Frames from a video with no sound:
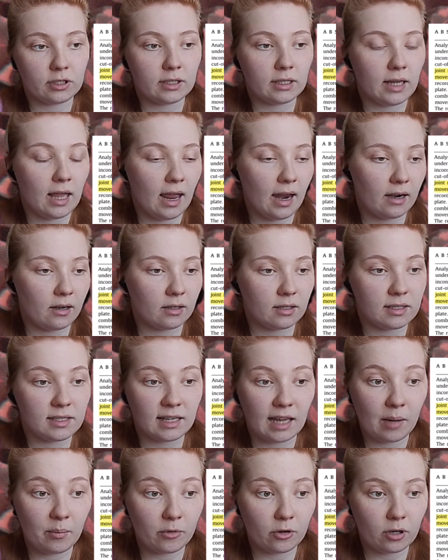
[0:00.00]
They want
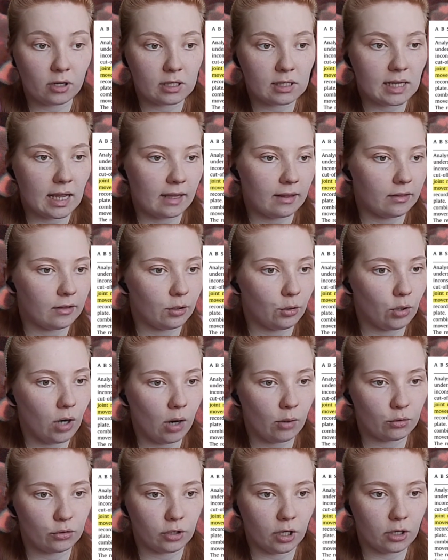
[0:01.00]
to see
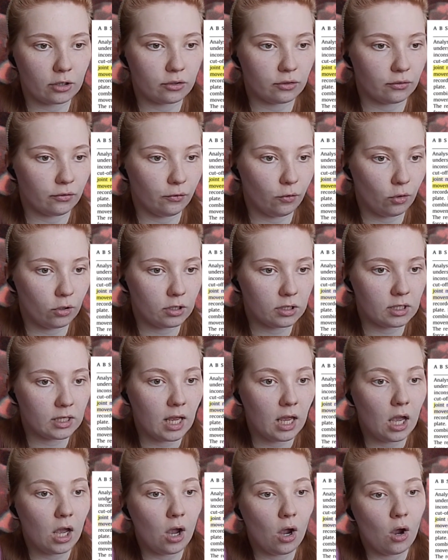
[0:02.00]
how big the
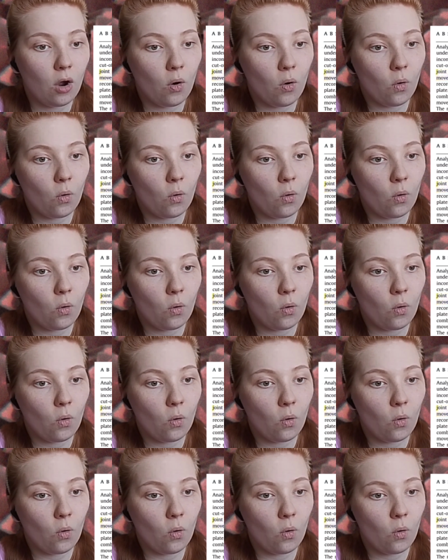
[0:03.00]
error